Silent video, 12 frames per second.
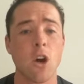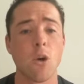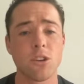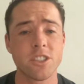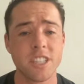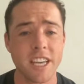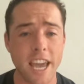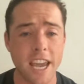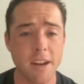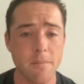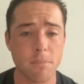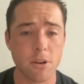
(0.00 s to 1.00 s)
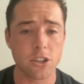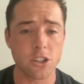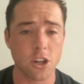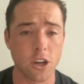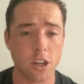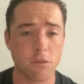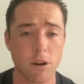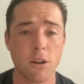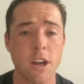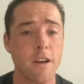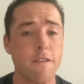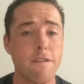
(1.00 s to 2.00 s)
We're seeing Hayden Birdsong throw
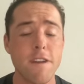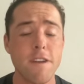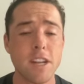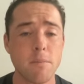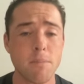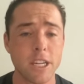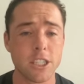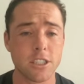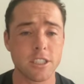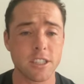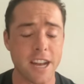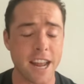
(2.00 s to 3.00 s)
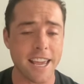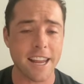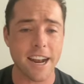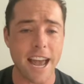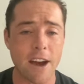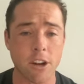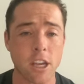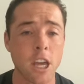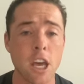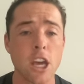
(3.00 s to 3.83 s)
50 pitches in an outing.